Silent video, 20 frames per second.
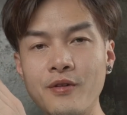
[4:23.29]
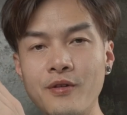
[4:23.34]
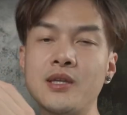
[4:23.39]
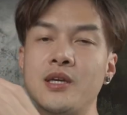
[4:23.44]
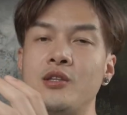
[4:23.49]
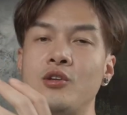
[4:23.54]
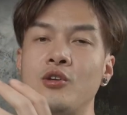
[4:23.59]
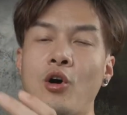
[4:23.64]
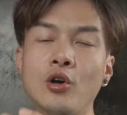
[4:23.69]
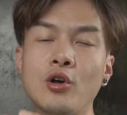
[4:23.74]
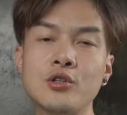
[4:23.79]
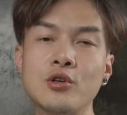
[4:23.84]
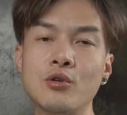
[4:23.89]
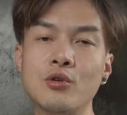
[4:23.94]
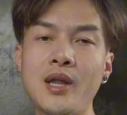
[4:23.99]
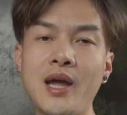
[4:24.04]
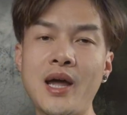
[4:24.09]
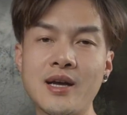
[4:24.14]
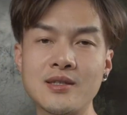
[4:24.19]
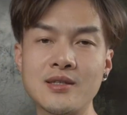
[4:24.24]
but it
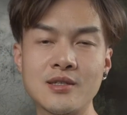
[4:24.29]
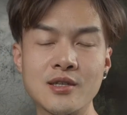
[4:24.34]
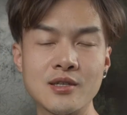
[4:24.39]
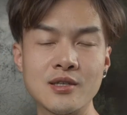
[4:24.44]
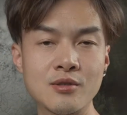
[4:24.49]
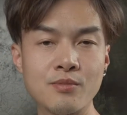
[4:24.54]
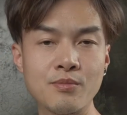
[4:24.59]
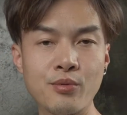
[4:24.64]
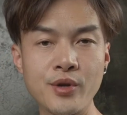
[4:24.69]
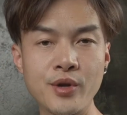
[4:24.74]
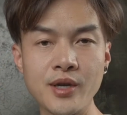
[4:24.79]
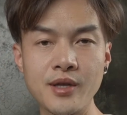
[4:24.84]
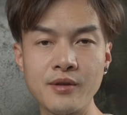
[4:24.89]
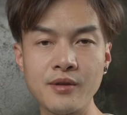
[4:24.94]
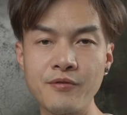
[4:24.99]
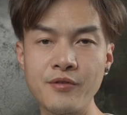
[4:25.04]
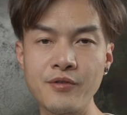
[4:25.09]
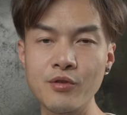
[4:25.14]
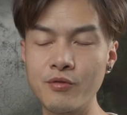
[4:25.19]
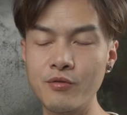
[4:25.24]
also lacks the
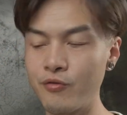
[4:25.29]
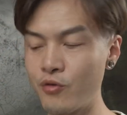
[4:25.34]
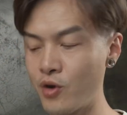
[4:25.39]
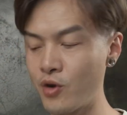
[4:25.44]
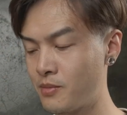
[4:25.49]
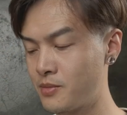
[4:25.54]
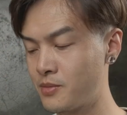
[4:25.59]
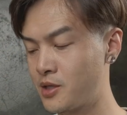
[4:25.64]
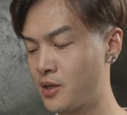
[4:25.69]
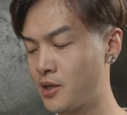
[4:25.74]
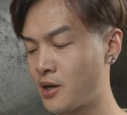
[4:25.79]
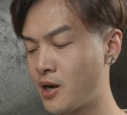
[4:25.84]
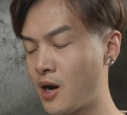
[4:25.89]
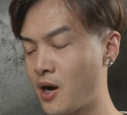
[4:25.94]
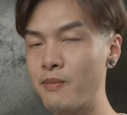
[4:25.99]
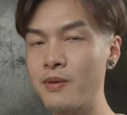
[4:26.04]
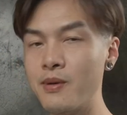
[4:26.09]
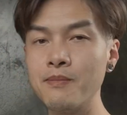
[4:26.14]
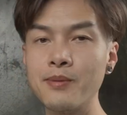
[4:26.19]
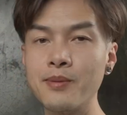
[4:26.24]
springy feel from the
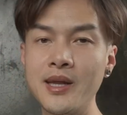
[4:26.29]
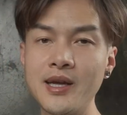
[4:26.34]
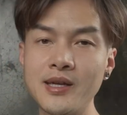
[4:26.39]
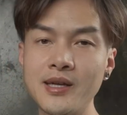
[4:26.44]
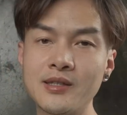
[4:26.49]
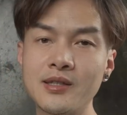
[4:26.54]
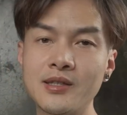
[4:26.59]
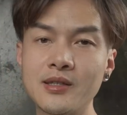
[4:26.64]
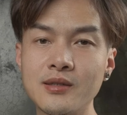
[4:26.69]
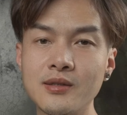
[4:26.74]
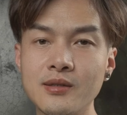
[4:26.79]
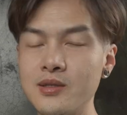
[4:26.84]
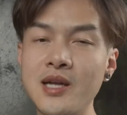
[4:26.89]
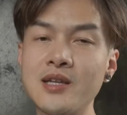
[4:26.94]
carbon plate.